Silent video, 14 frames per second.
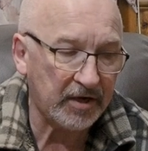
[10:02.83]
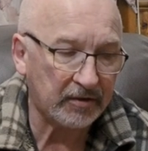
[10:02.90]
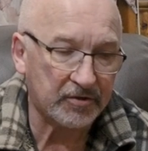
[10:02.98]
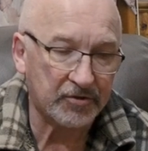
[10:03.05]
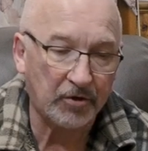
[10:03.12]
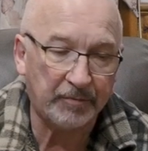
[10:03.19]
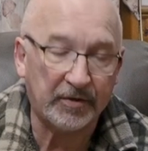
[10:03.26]

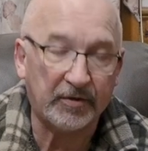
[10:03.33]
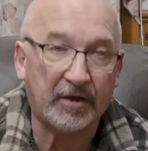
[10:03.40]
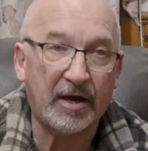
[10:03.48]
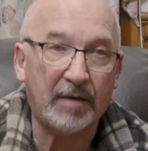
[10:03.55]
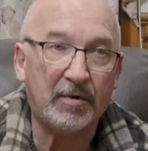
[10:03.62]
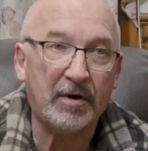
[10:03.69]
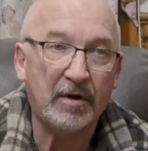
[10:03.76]
and stopping the
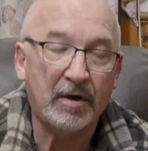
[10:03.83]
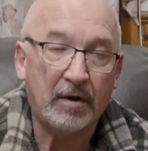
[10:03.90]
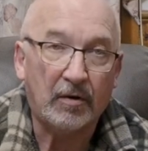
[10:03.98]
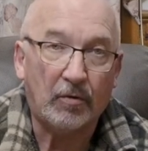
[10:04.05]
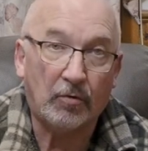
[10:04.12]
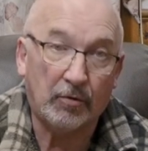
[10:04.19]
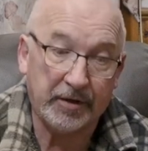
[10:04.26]
camera,
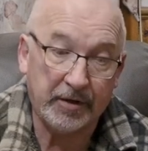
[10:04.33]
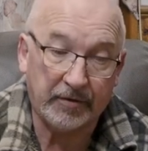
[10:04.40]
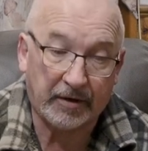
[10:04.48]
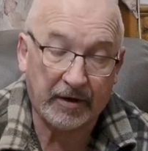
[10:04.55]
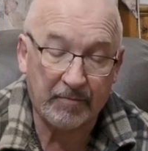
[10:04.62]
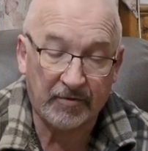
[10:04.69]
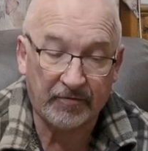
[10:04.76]
or either
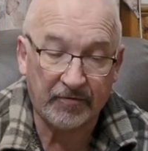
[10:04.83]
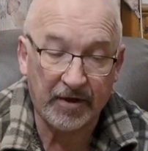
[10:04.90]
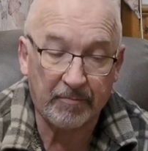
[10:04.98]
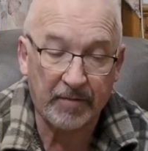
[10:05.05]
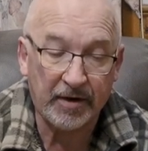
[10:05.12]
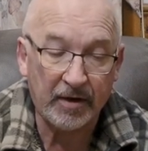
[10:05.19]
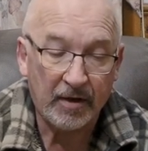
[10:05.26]
camera for
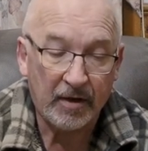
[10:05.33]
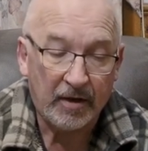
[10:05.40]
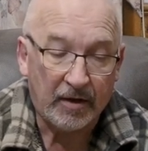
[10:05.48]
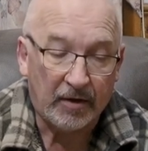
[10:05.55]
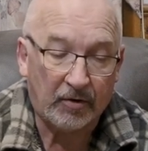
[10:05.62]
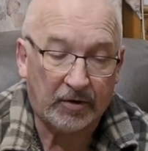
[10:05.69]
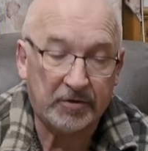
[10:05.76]
that matter,
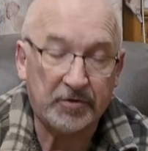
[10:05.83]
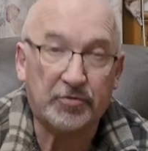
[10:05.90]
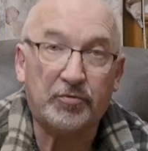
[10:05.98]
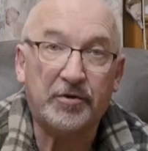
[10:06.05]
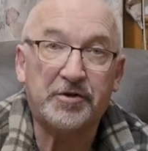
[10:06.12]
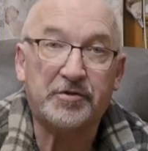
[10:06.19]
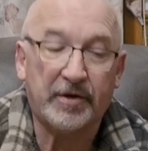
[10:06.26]
and I can just
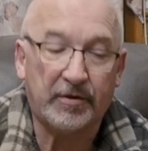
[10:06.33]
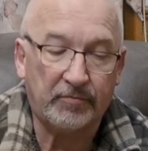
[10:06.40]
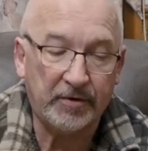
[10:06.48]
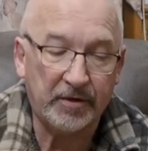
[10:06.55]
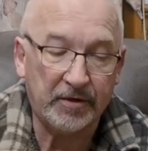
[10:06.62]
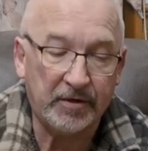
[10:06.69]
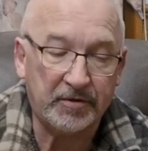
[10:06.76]
reach that
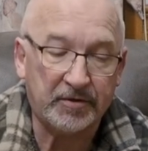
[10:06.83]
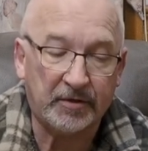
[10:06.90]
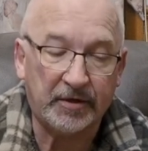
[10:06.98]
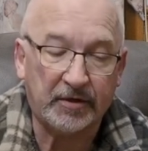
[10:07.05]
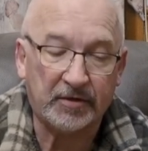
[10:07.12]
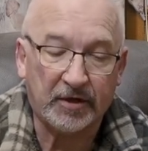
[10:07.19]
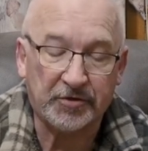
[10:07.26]
really
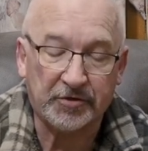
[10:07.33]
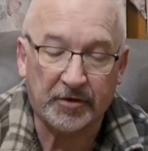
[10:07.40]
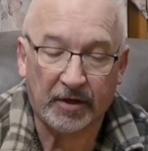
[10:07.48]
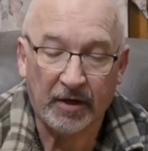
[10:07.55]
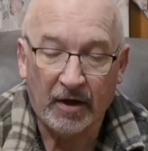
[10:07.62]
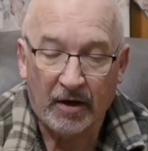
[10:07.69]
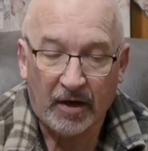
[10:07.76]
easily and touch
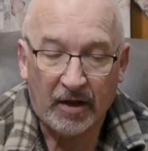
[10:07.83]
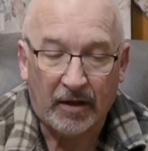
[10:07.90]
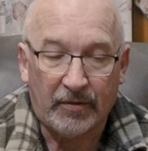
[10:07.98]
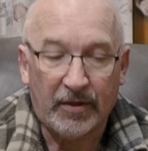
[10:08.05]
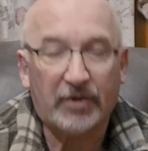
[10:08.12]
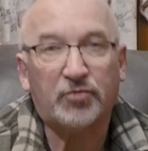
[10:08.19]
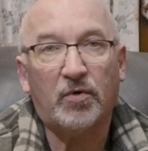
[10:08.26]
it.
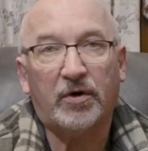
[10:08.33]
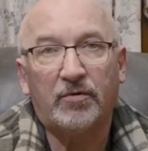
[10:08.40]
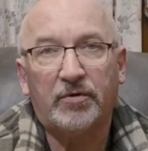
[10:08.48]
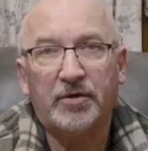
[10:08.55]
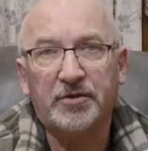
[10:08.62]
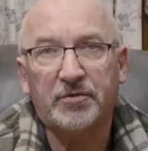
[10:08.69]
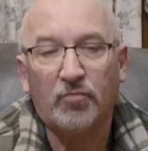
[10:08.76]
And that's one
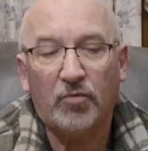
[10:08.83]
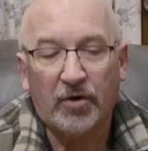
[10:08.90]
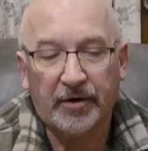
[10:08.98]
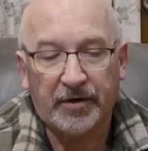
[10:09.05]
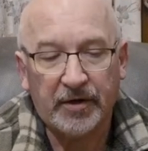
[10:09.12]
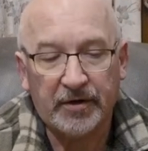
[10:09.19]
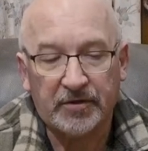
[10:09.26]
reason
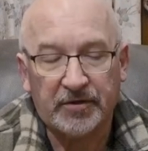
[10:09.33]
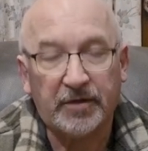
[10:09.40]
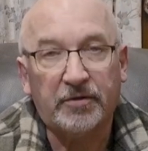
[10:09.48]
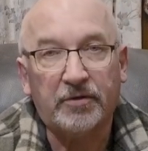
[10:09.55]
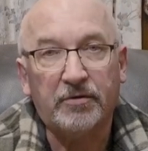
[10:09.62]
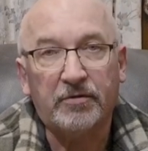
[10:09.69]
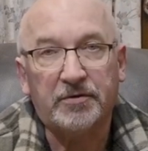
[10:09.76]
why I don't
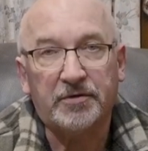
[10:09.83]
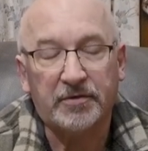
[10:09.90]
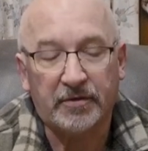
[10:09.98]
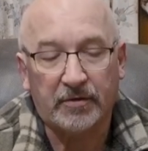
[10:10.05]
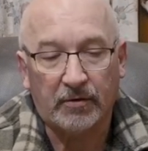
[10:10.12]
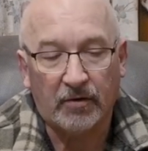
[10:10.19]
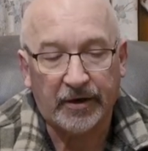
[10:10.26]
intend to use
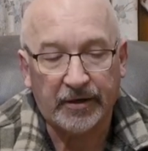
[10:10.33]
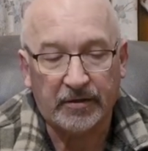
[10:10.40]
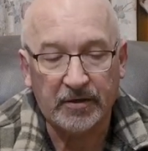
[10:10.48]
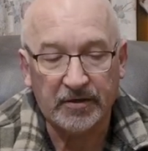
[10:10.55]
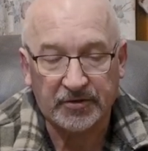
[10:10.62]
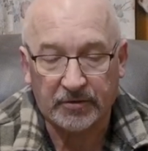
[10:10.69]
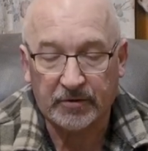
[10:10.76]
this at a great
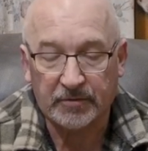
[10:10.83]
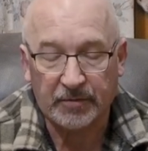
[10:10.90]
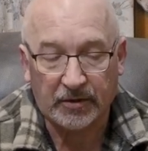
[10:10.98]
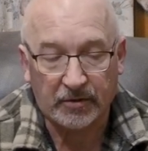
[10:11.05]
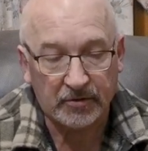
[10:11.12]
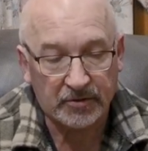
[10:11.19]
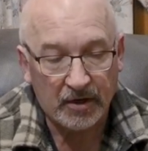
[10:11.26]
distance,
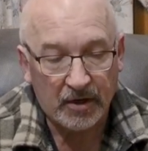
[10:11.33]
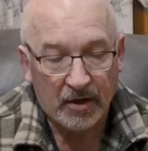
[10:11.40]
because